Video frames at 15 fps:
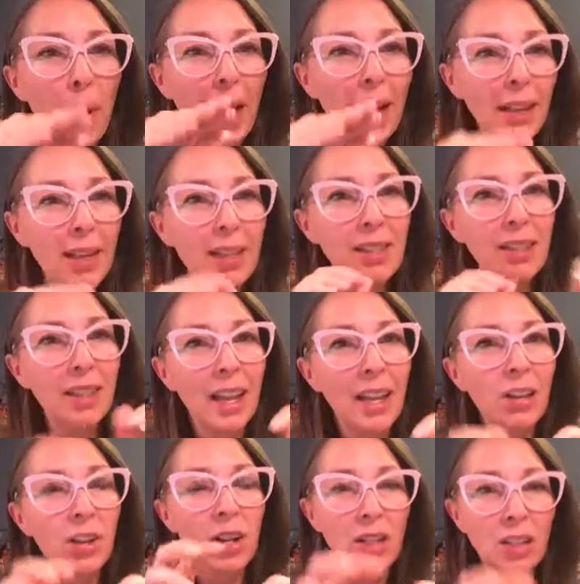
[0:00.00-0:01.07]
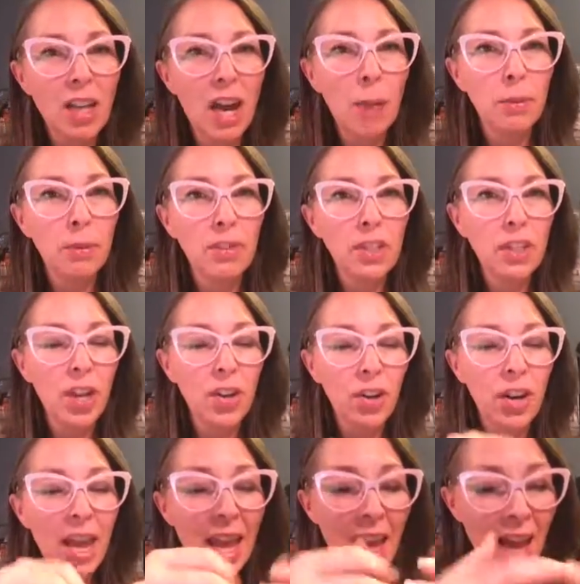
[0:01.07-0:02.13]
paint is layered on top of each
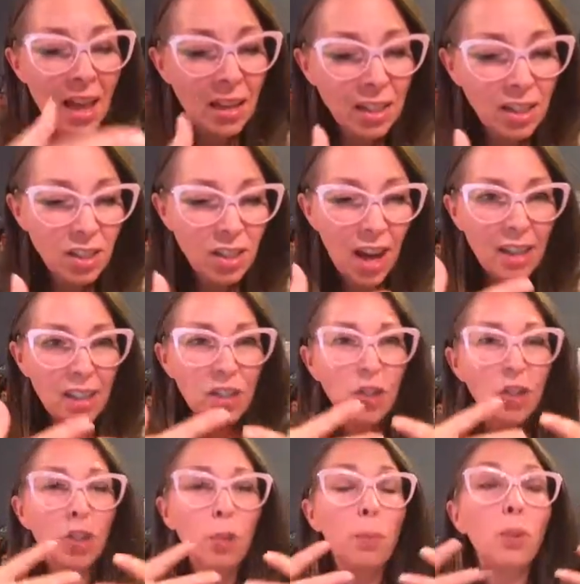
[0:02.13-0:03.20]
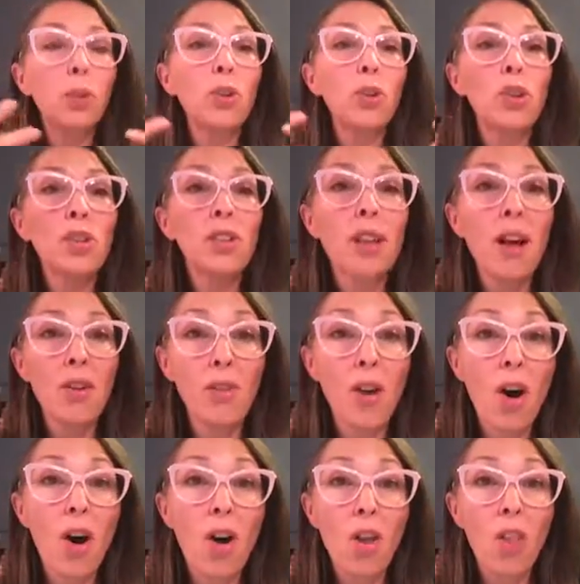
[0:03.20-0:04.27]
other. And it's not until you pull yourself
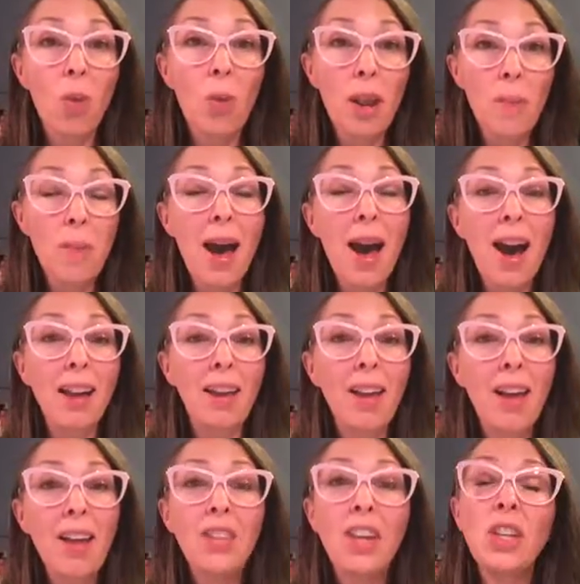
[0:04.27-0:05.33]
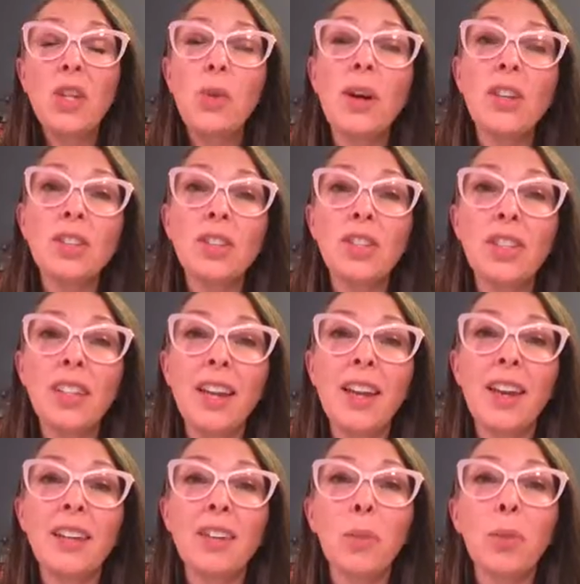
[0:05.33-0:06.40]
all the way back that you
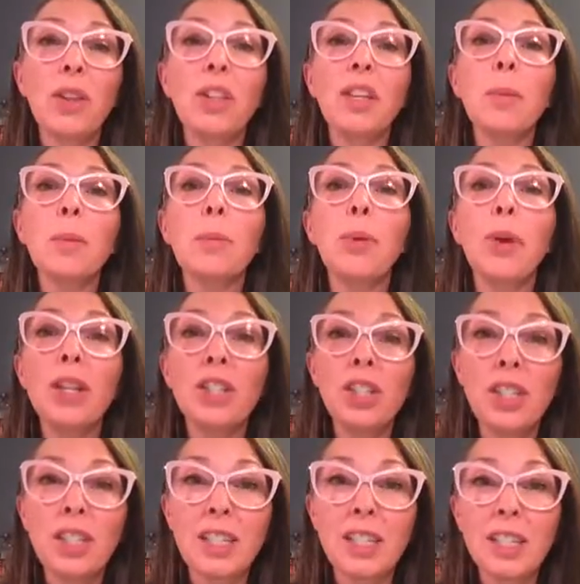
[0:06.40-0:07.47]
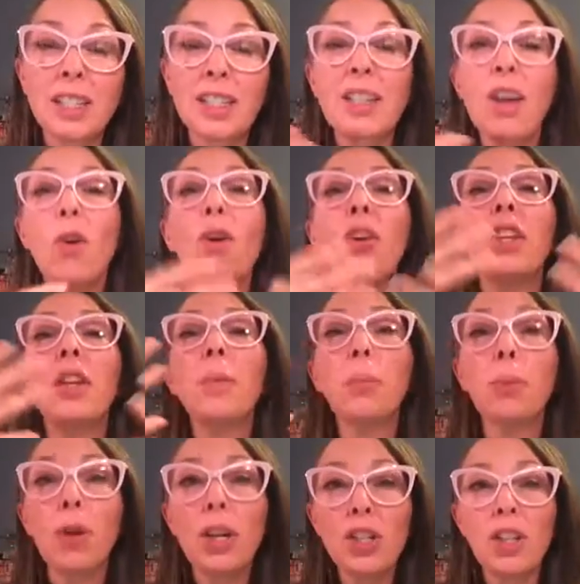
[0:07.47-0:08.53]
understand what the impressionist or the
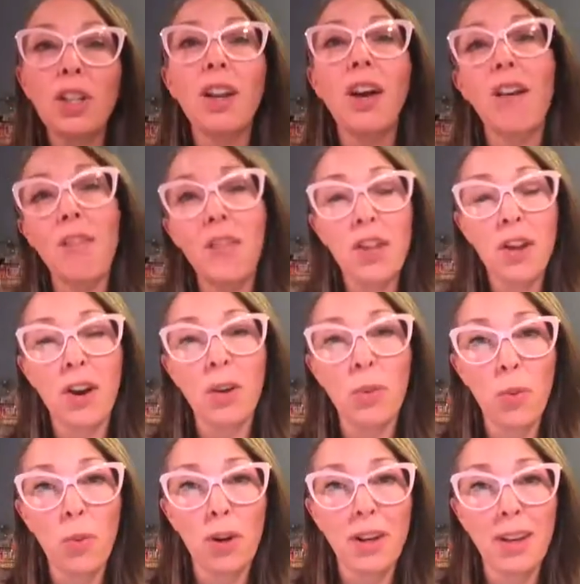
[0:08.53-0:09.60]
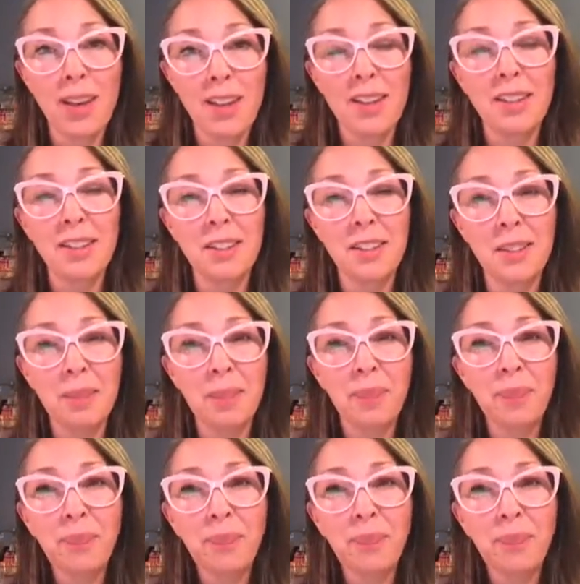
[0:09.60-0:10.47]
impression of the artwork is.